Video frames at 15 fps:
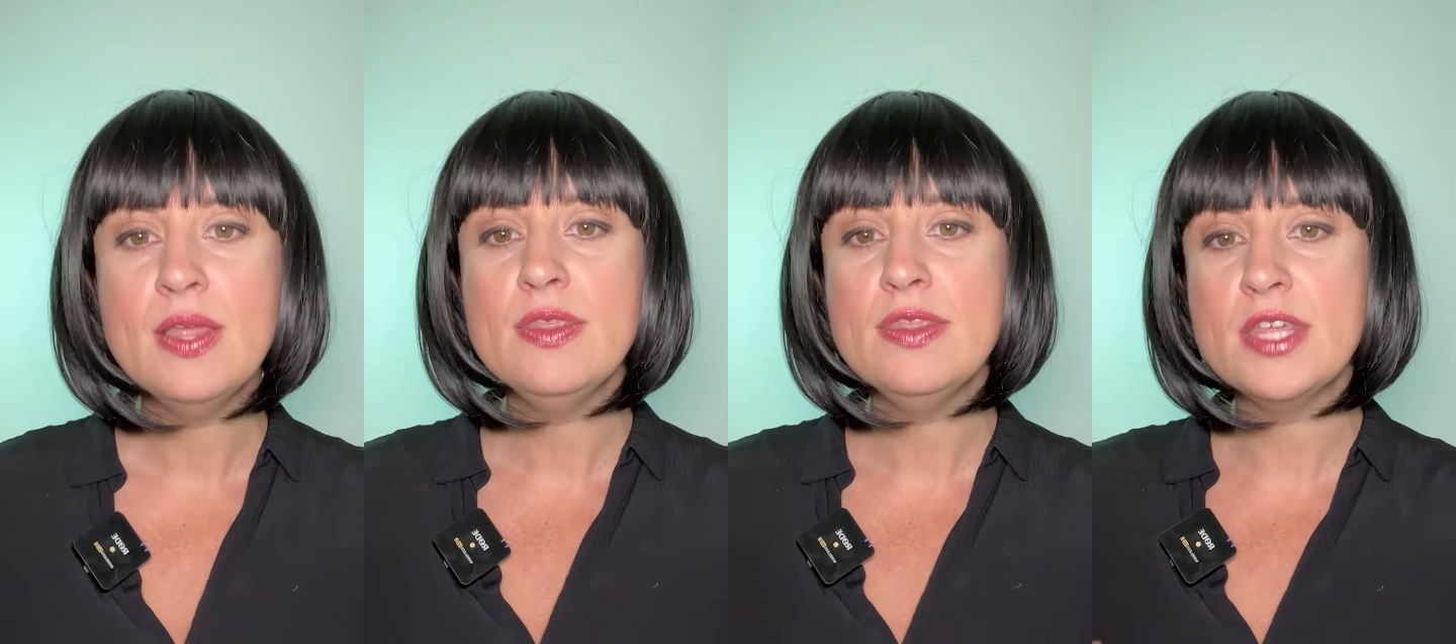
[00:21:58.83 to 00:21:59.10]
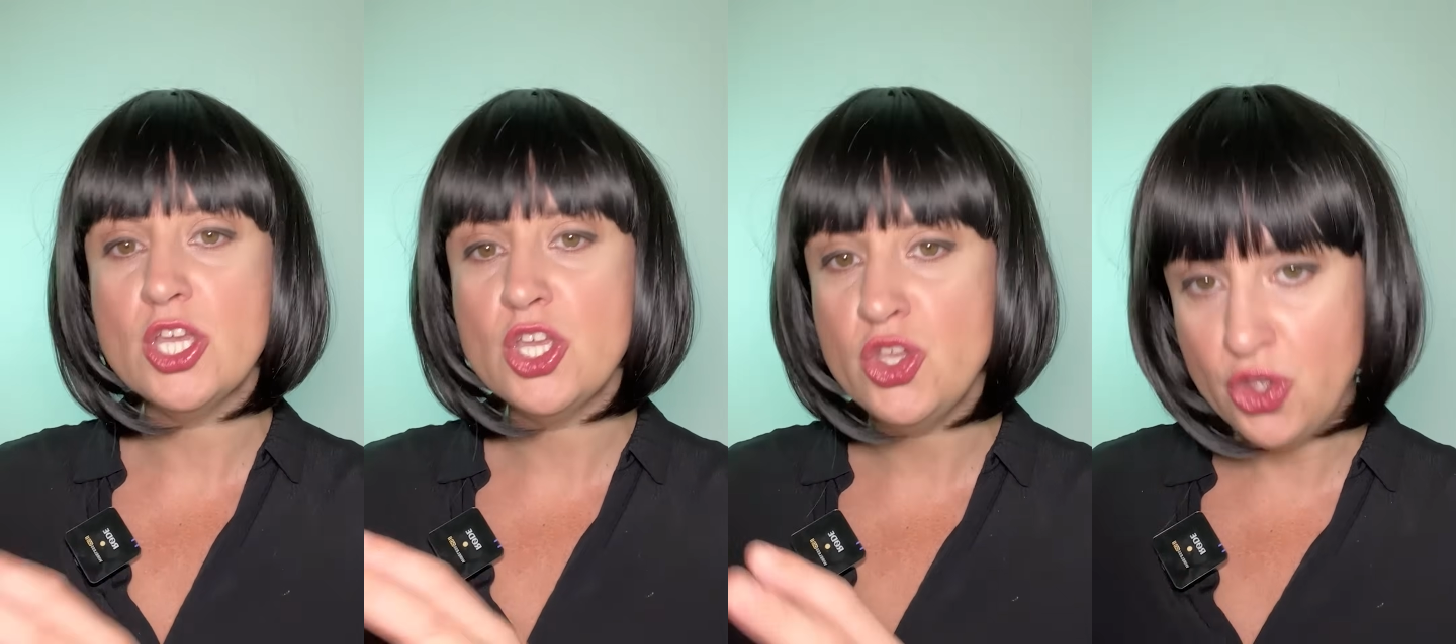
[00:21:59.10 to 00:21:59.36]

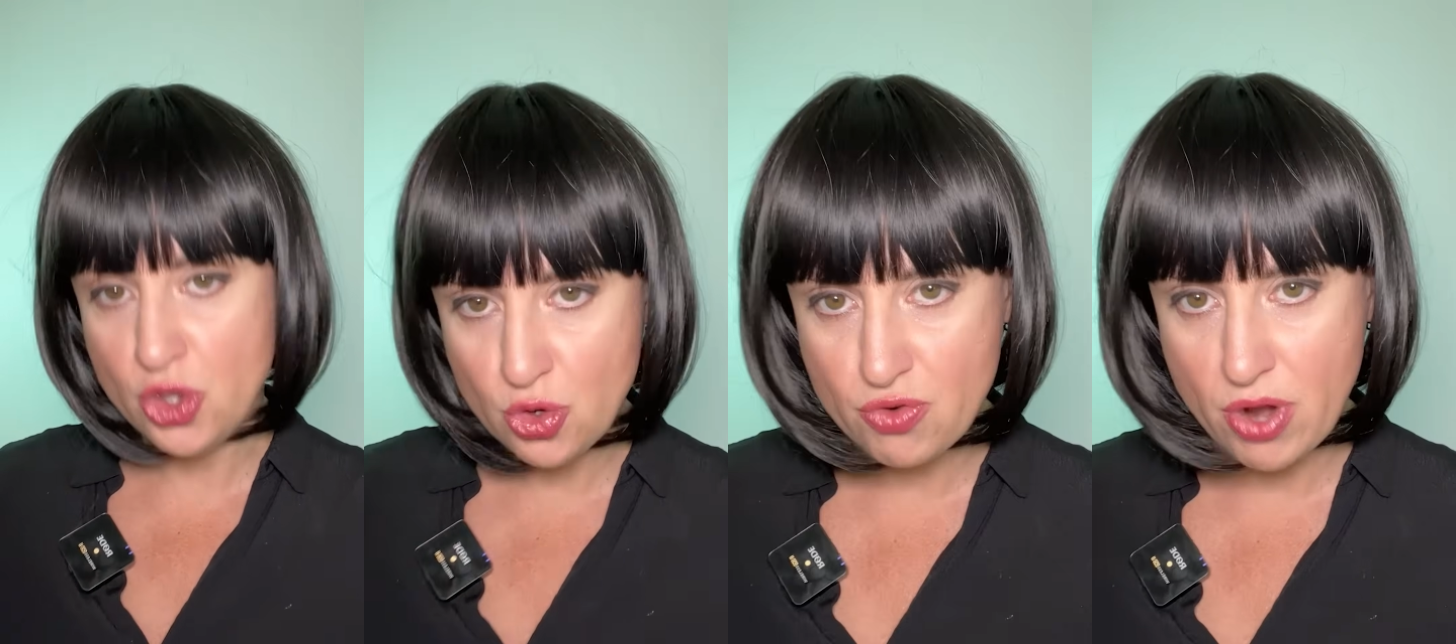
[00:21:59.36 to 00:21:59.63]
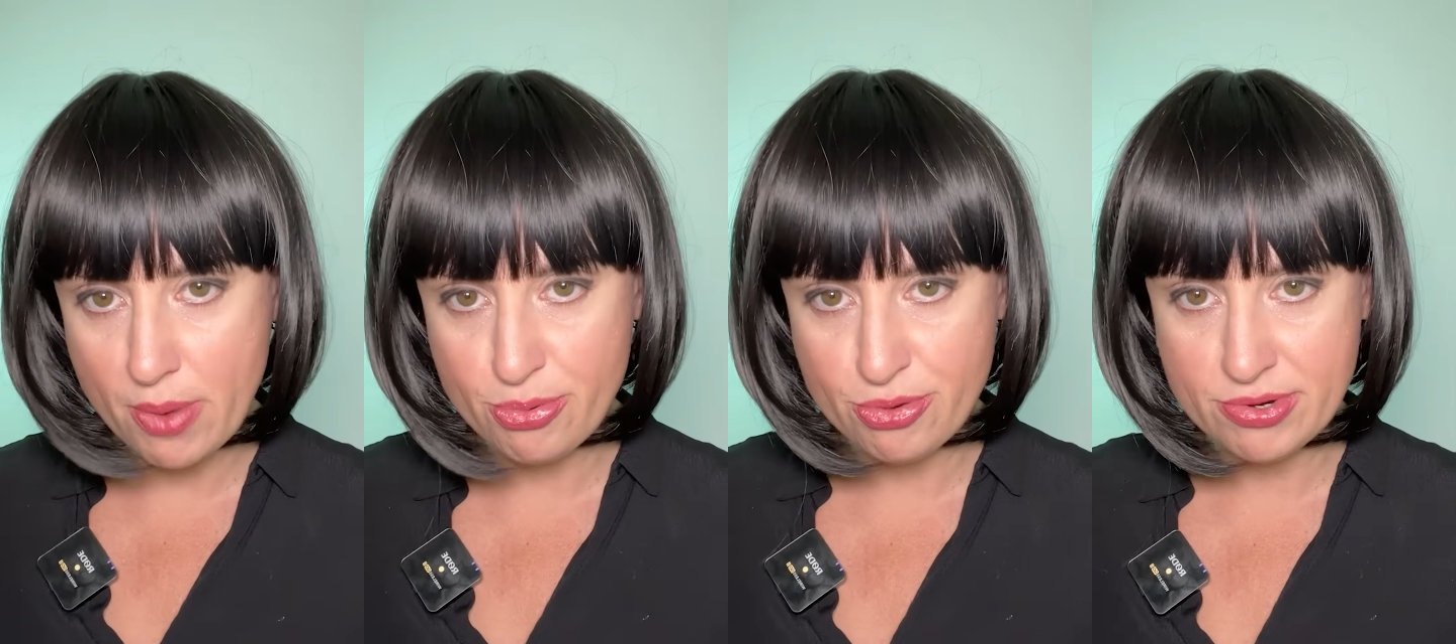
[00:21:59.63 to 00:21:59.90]
that you
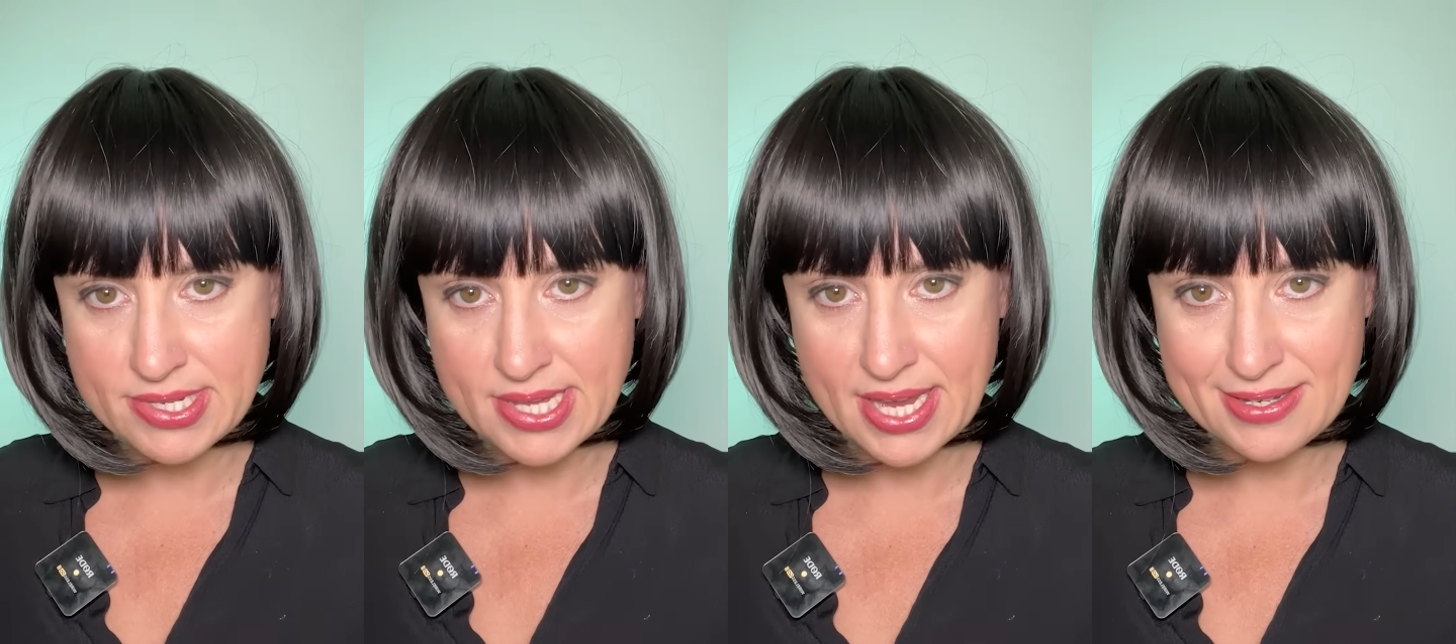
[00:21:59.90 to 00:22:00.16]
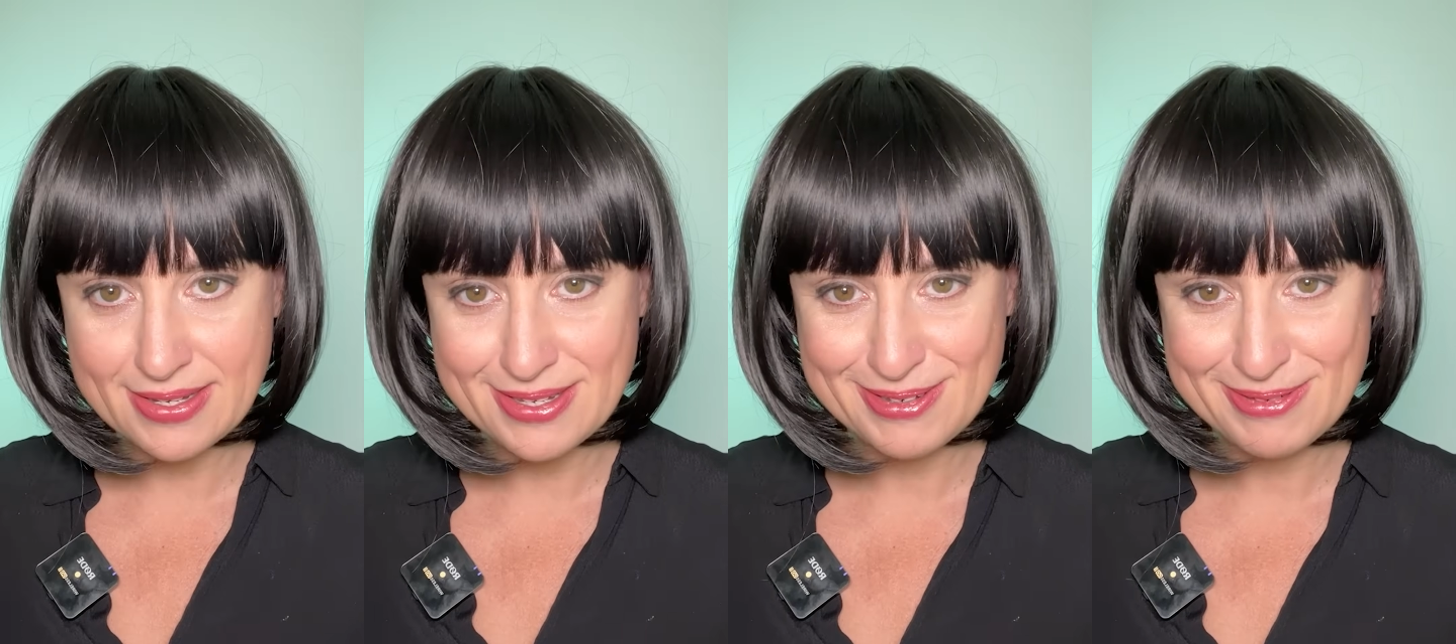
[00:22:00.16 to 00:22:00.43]
represent.